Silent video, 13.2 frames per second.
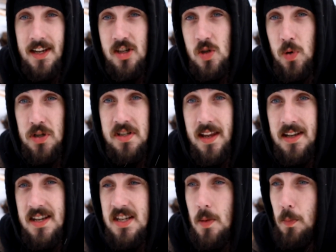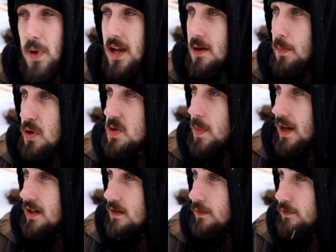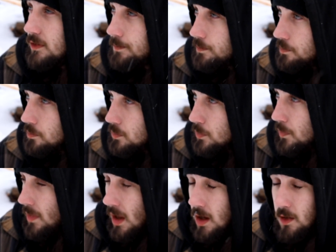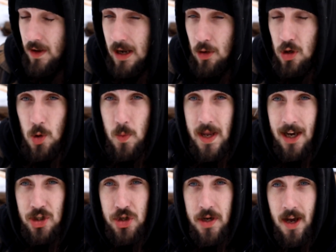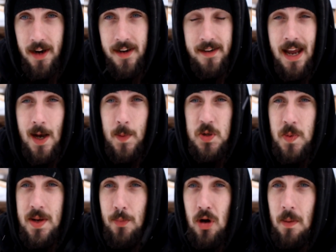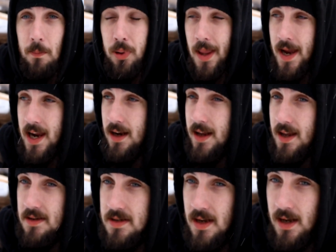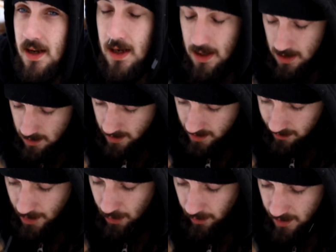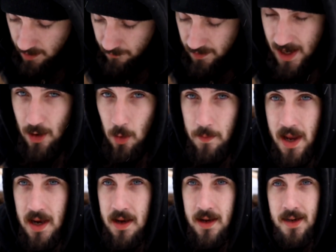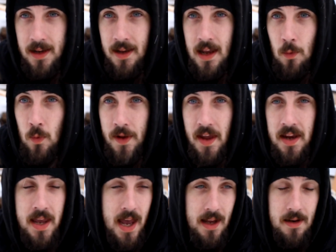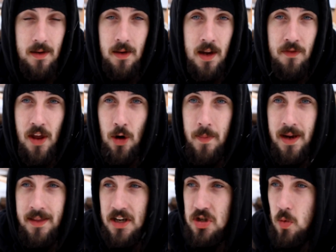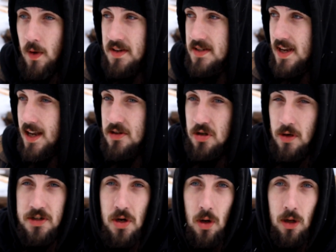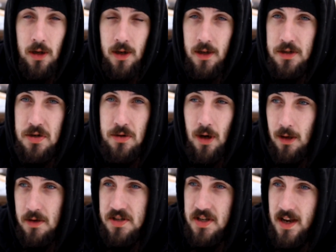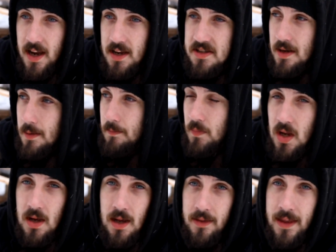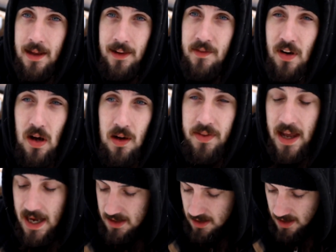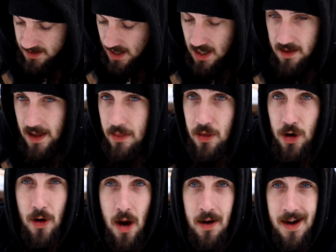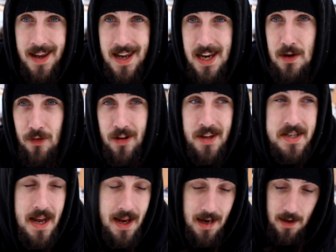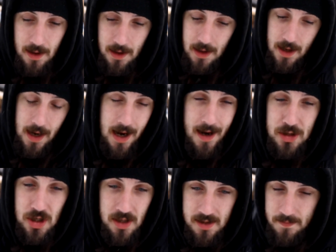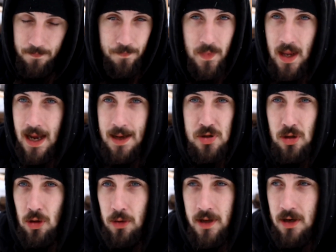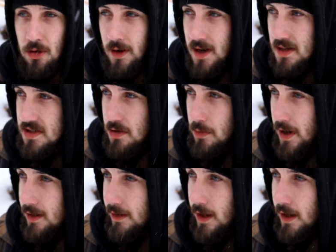It just puts things into perspective of how good we actually got it and how much people complain. And, like, literally, if they don't make what they can, if they don't make that 20 cents or $1 or $2 a day, some that live off that a day, then they're not going to eat for the day. And it's just absolutely crazy, right?